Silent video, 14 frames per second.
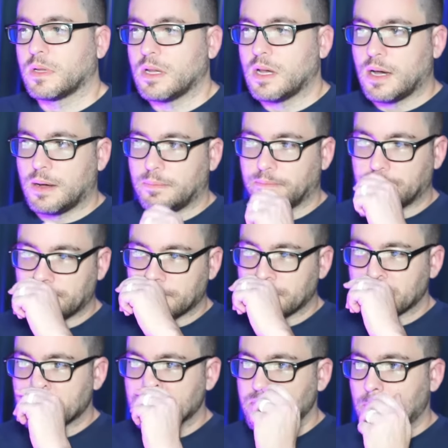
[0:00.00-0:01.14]
Um,
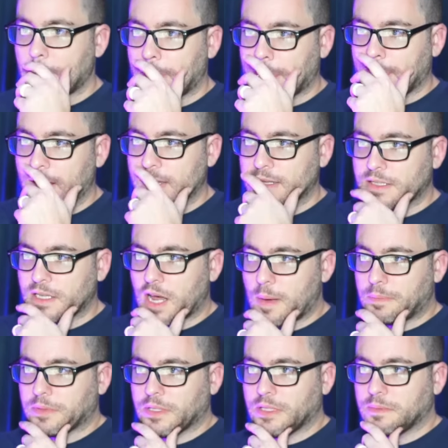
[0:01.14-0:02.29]
and then
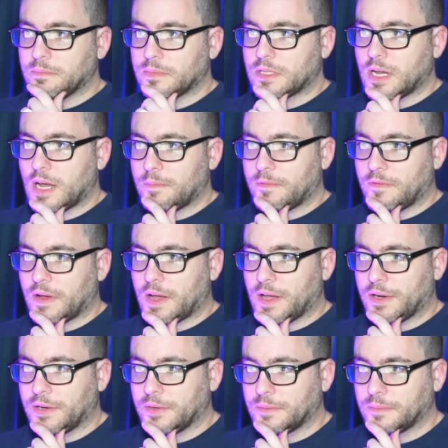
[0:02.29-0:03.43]
top limb, top
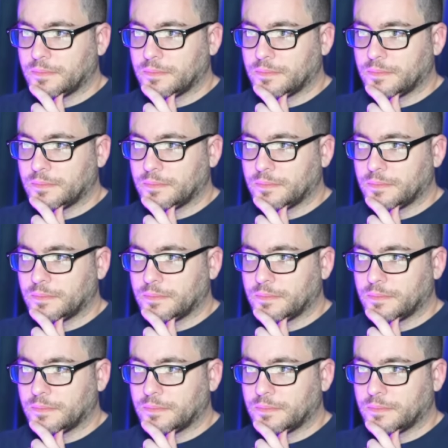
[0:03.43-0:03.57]
fighter,